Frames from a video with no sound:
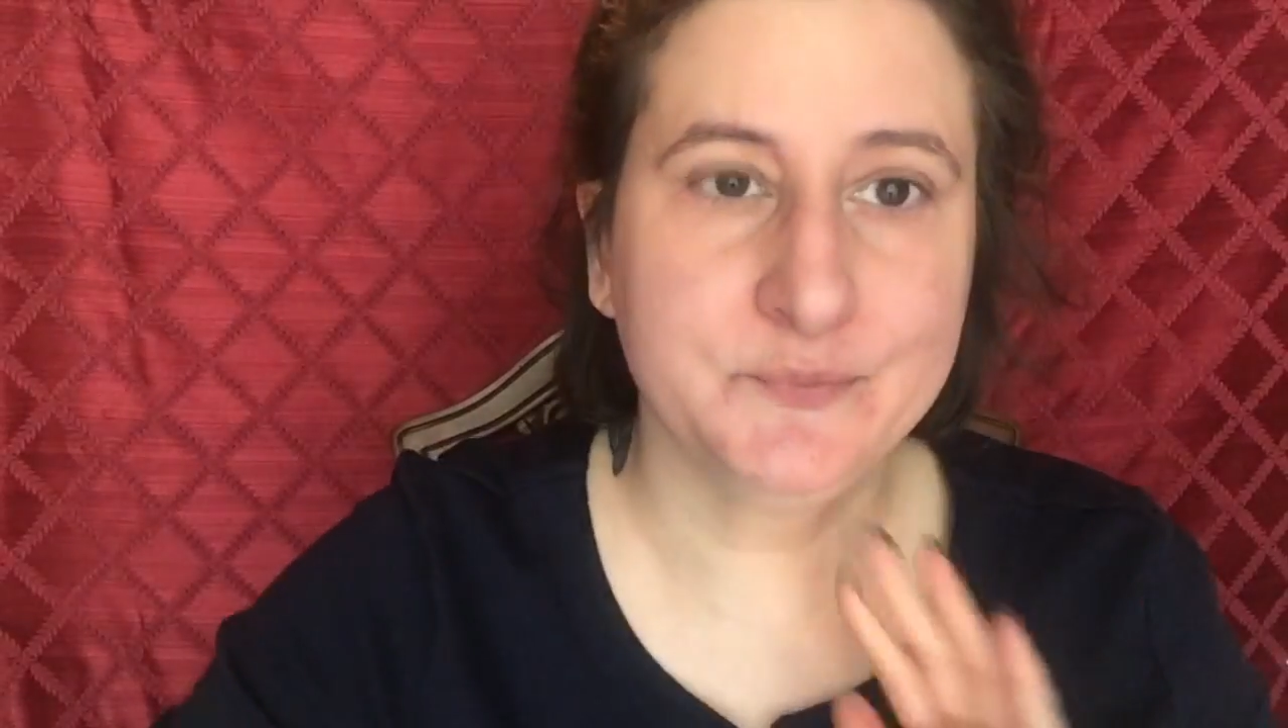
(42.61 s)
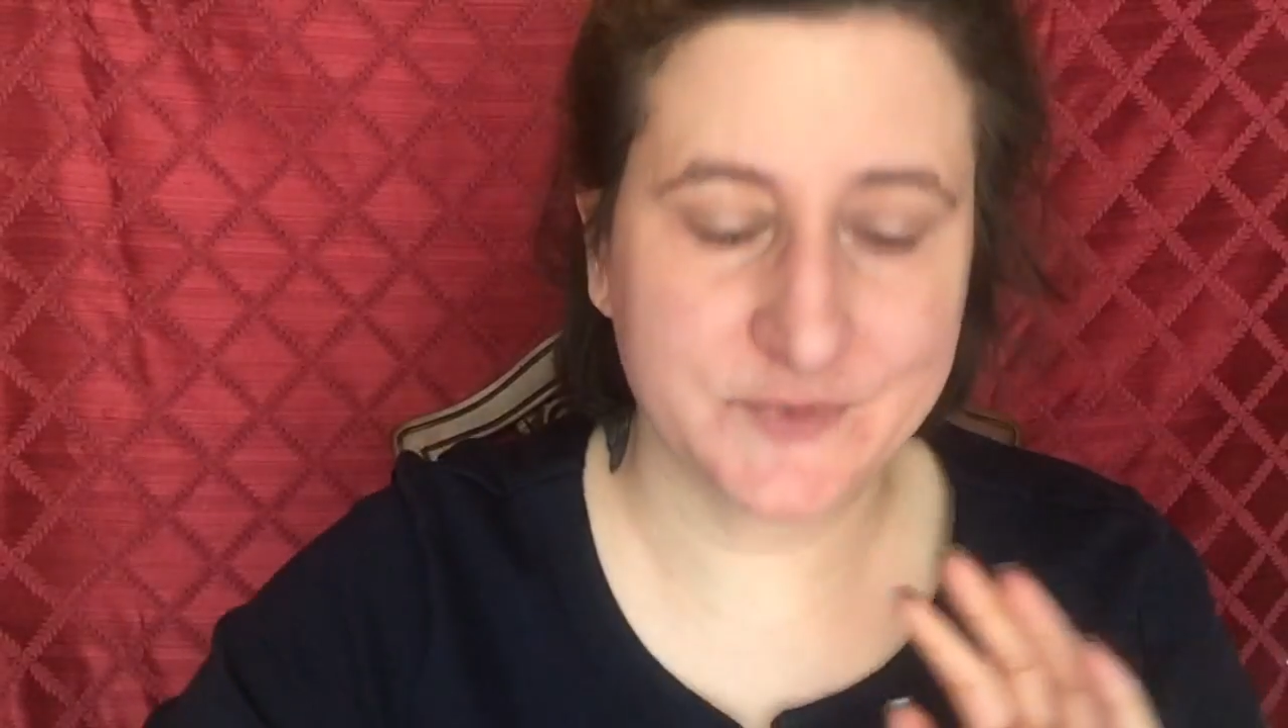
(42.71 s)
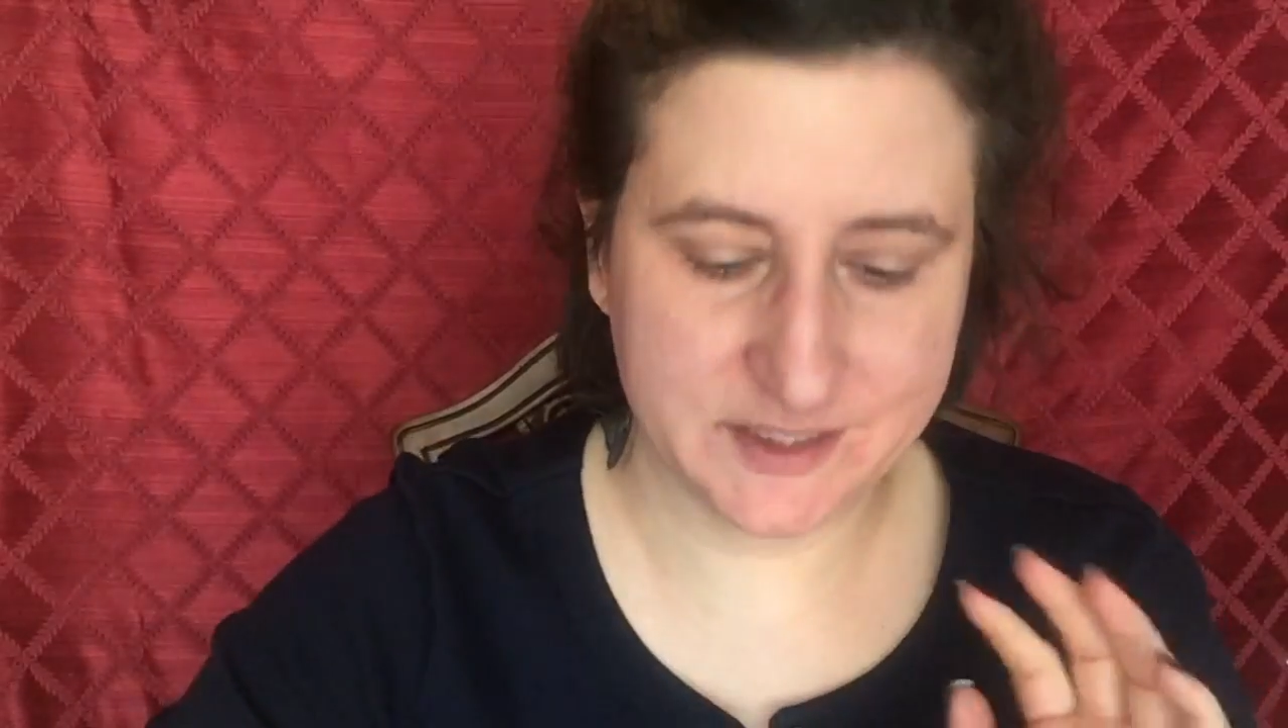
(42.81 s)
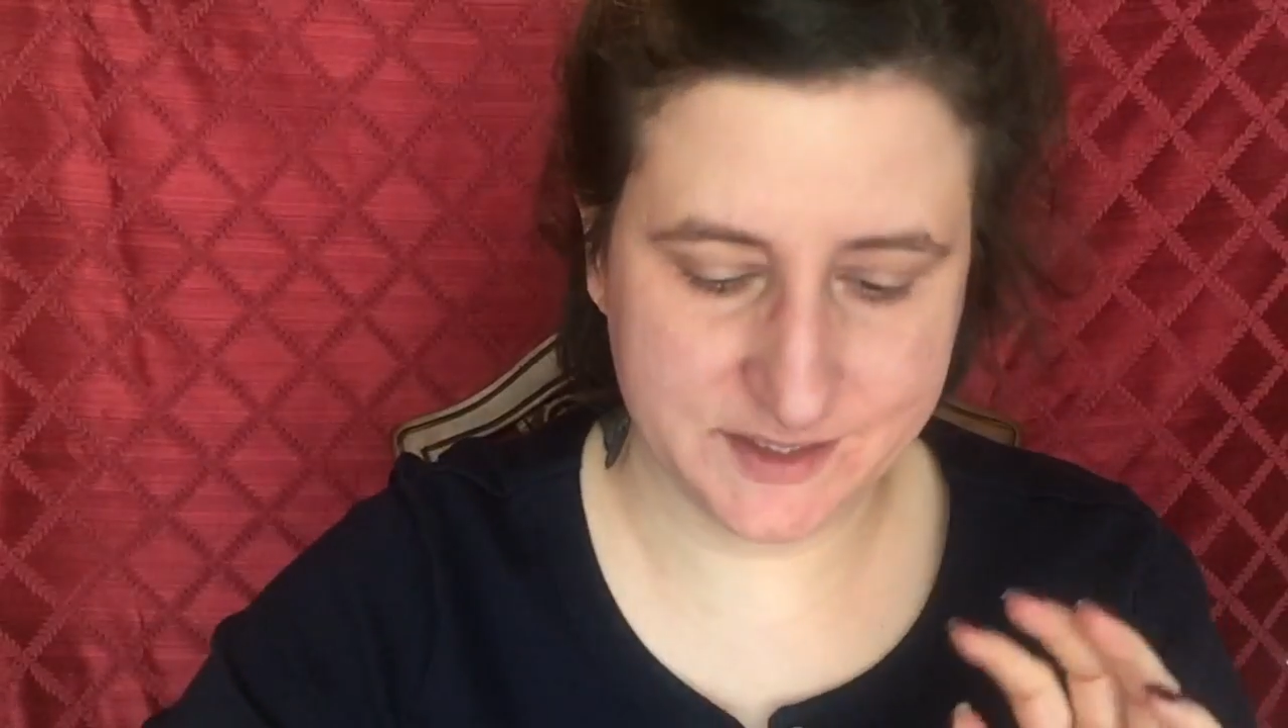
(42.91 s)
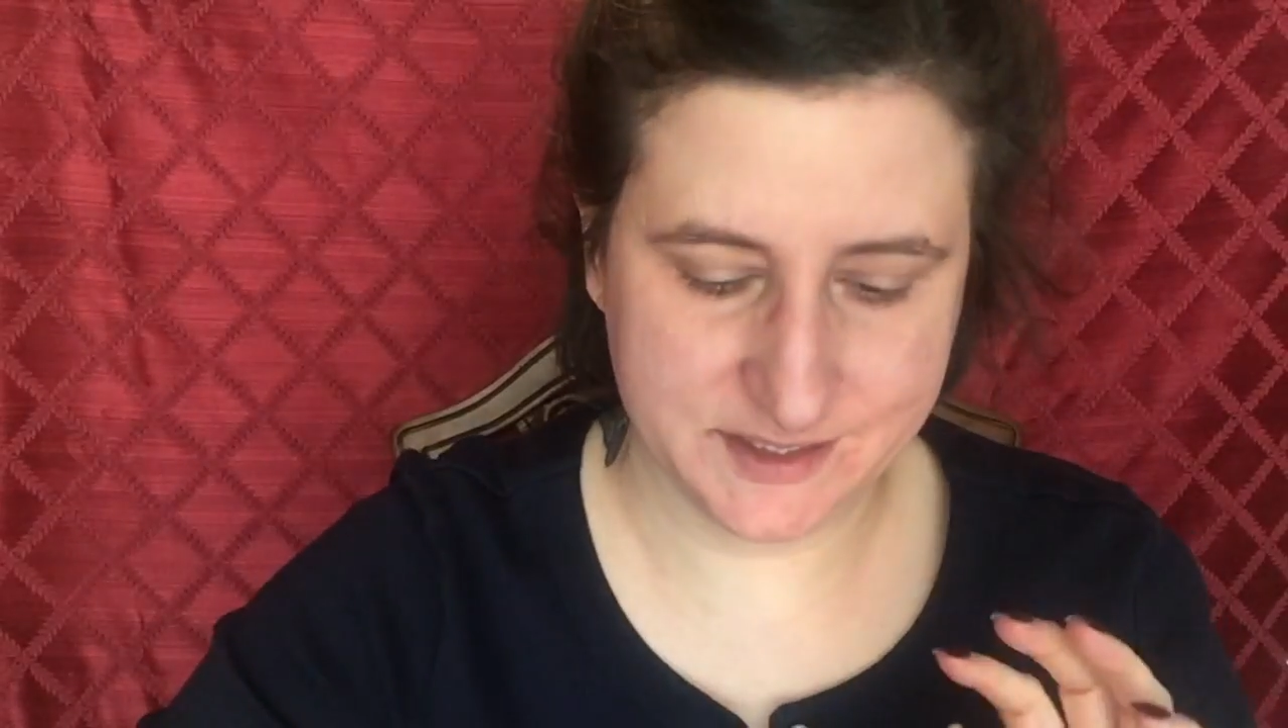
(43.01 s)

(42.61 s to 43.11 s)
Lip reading: this